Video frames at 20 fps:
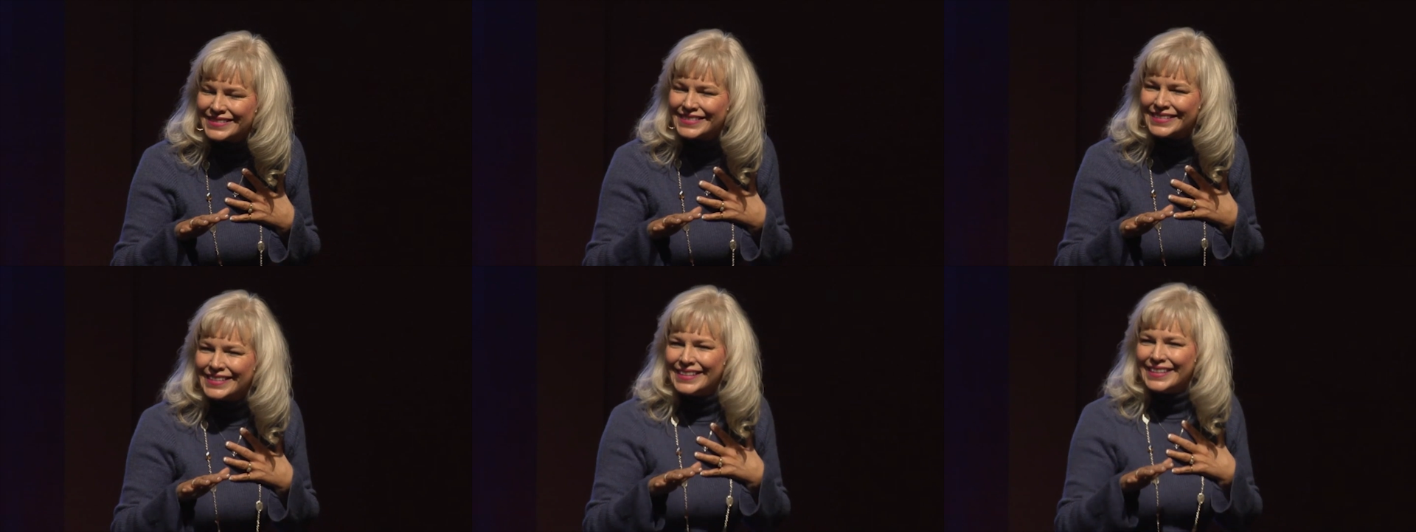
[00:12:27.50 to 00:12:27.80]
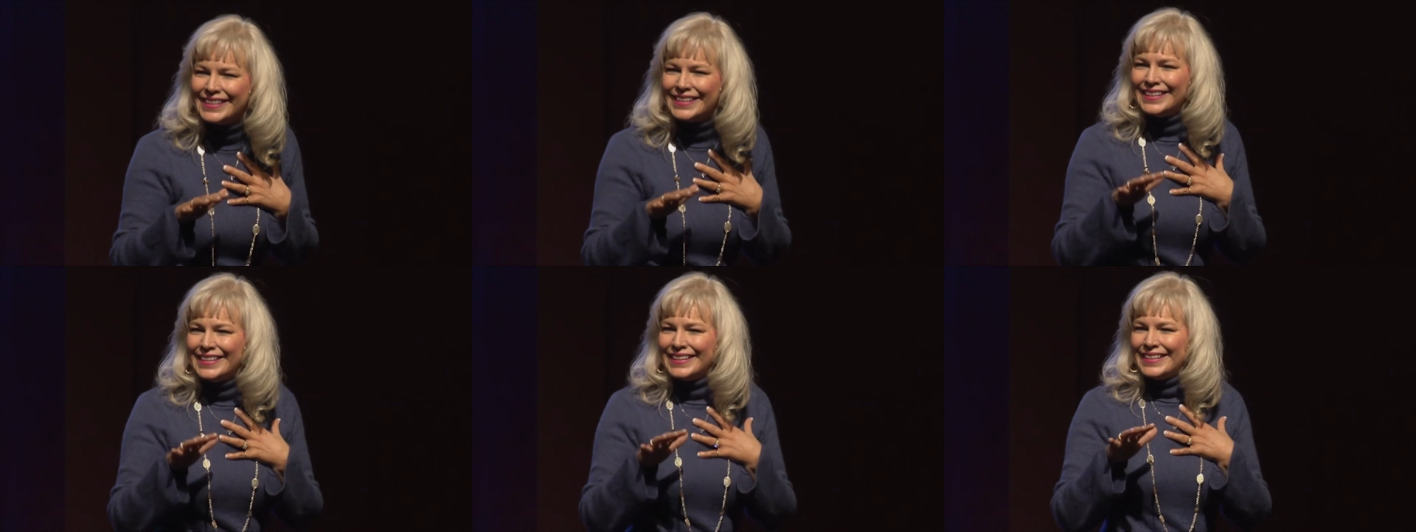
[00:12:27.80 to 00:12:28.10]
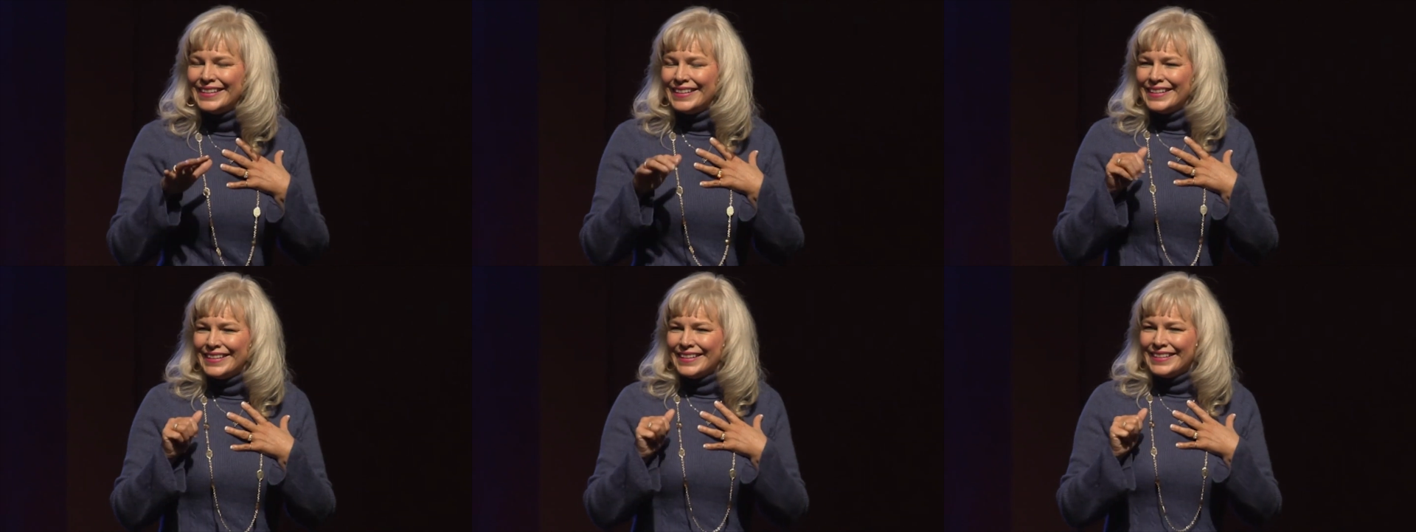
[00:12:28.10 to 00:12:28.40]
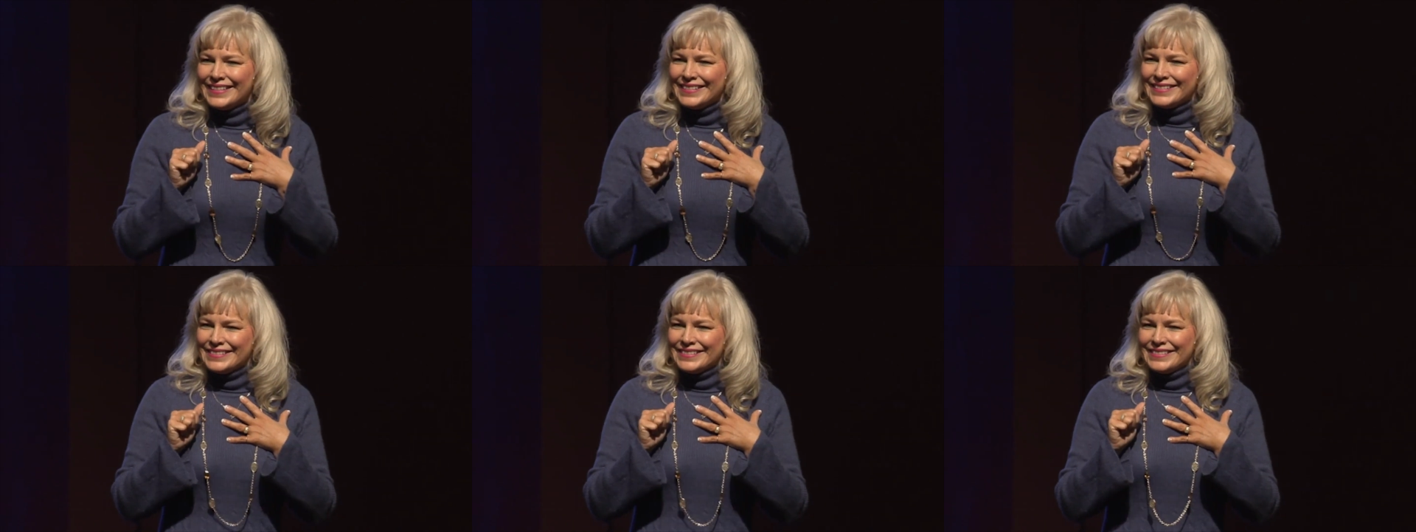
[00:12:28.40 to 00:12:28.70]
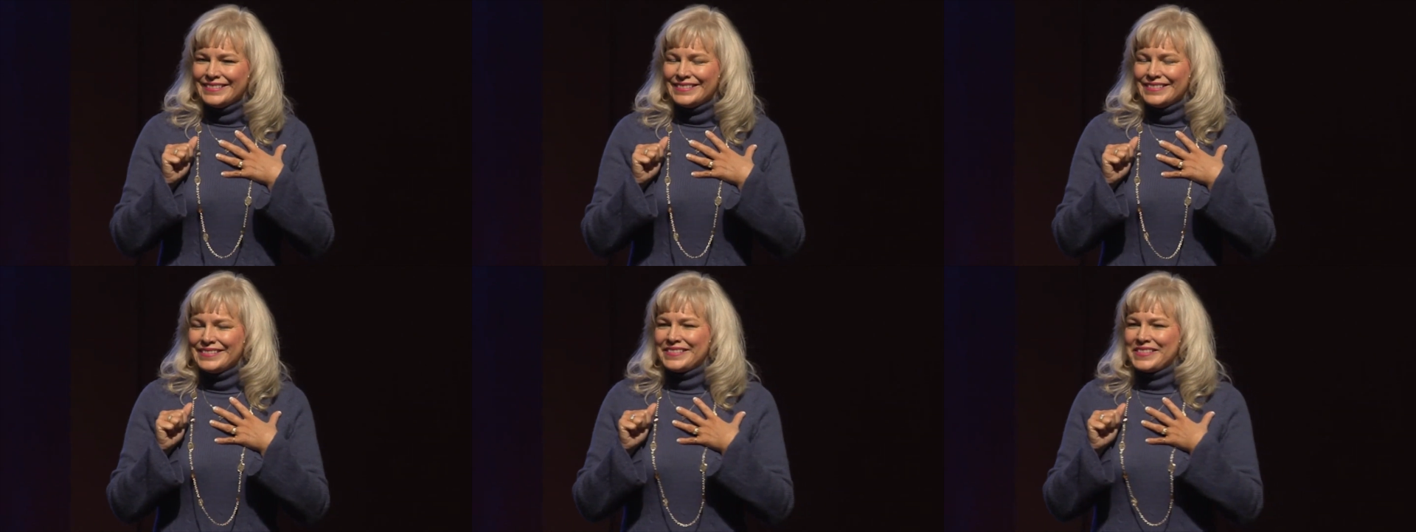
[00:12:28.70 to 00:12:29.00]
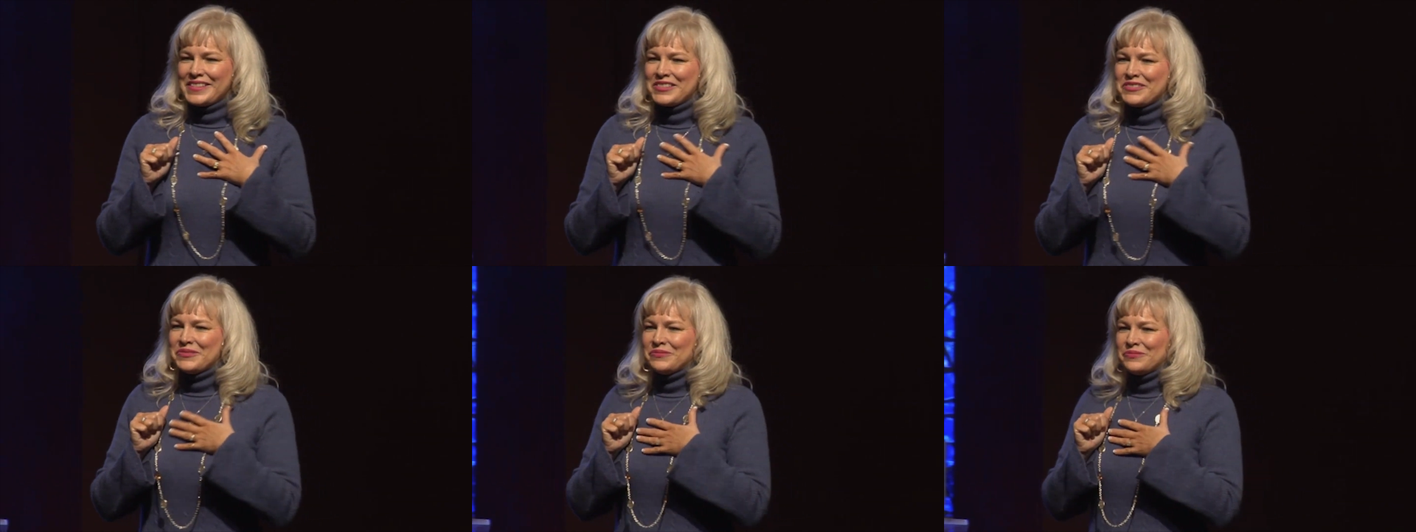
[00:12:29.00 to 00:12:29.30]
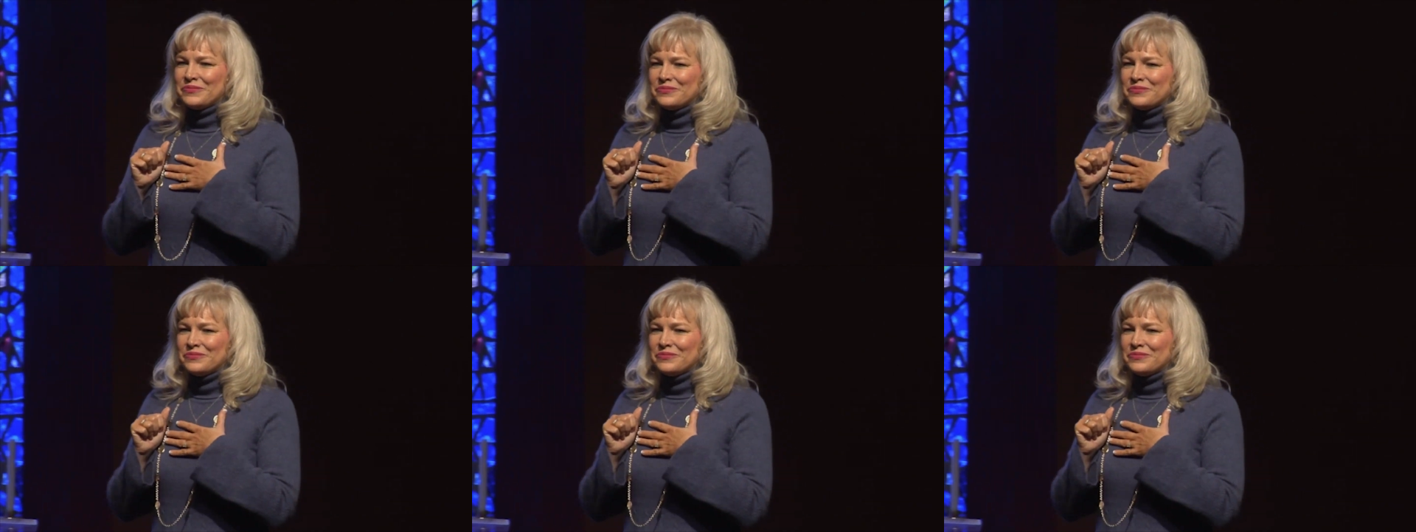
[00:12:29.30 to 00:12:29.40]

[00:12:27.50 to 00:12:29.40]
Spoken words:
Nobody speaks.